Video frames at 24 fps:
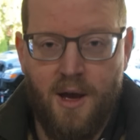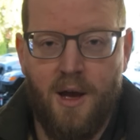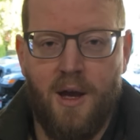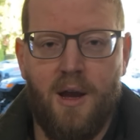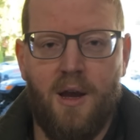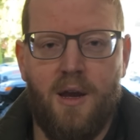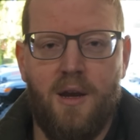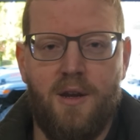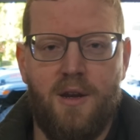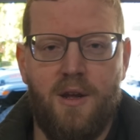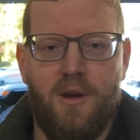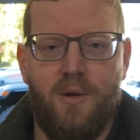I
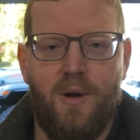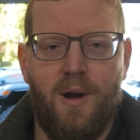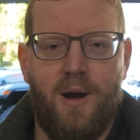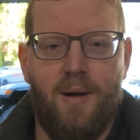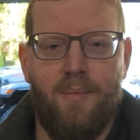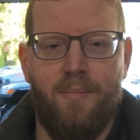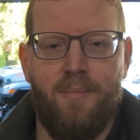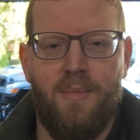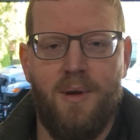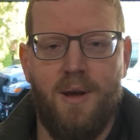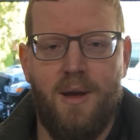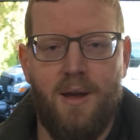can do it
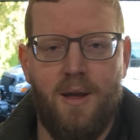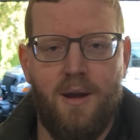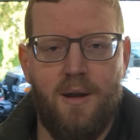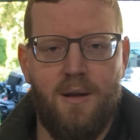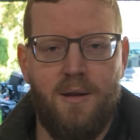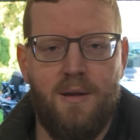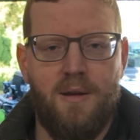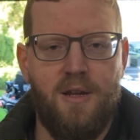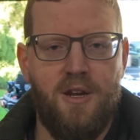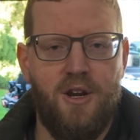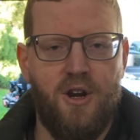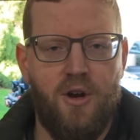up,
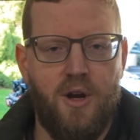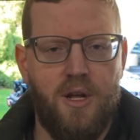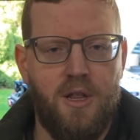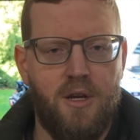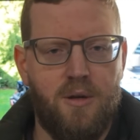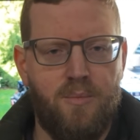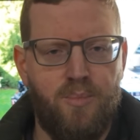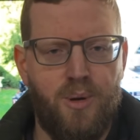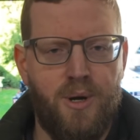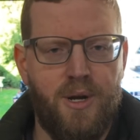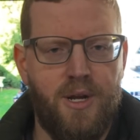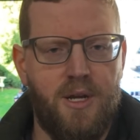and you know, I
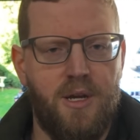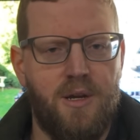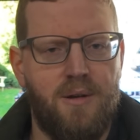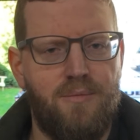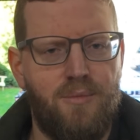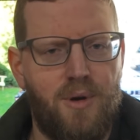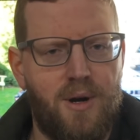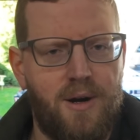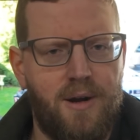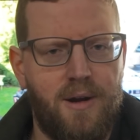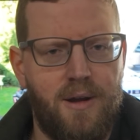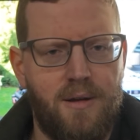look pretty good
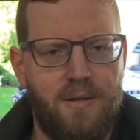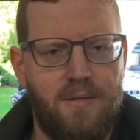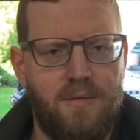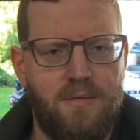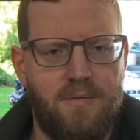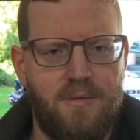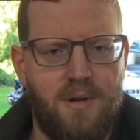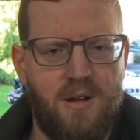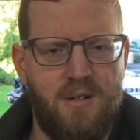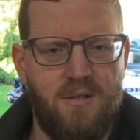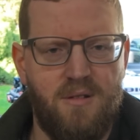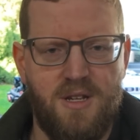wearing it.
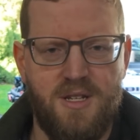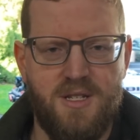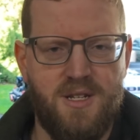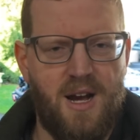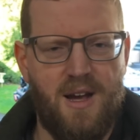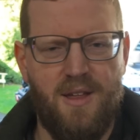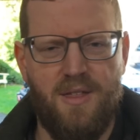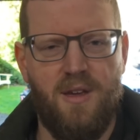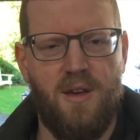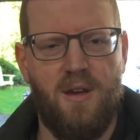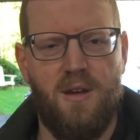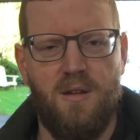At least
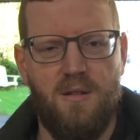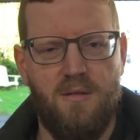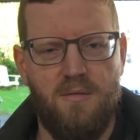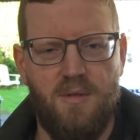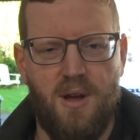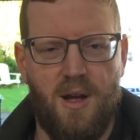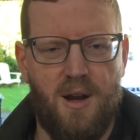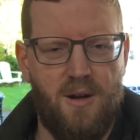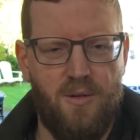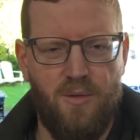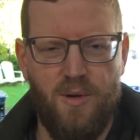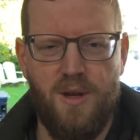I think.
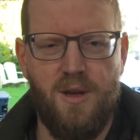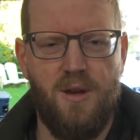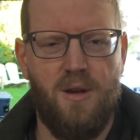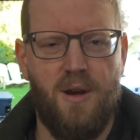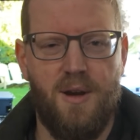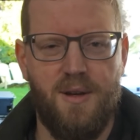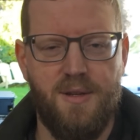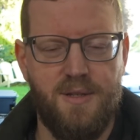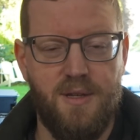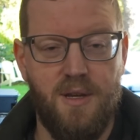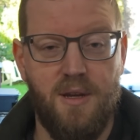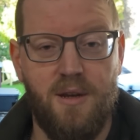I don't know what you
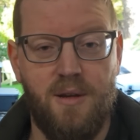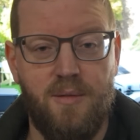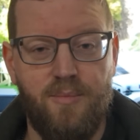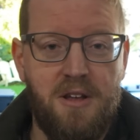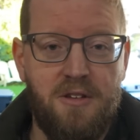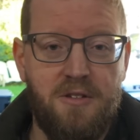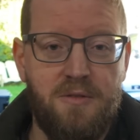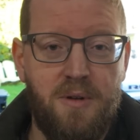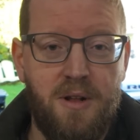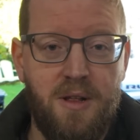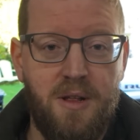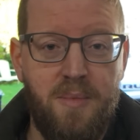guys think.
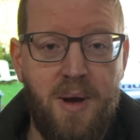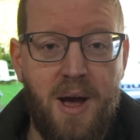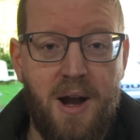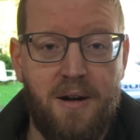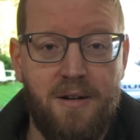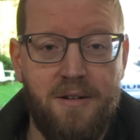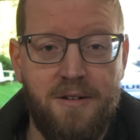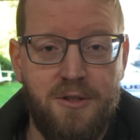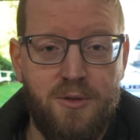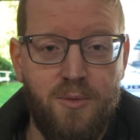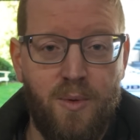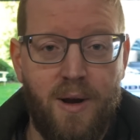Doesn't really matter.
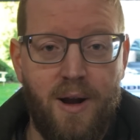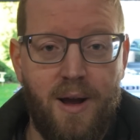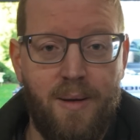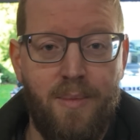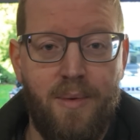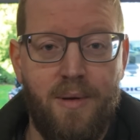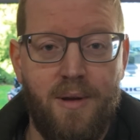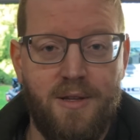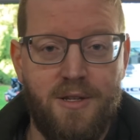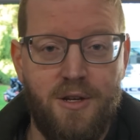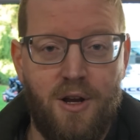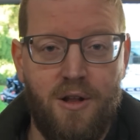
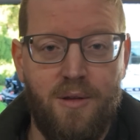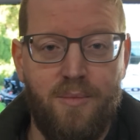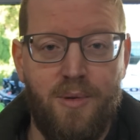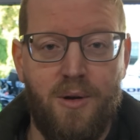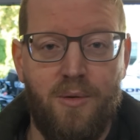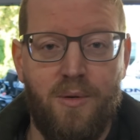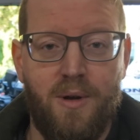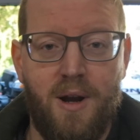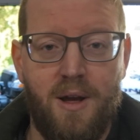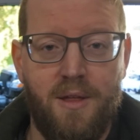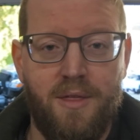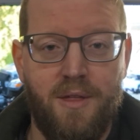It's all about what I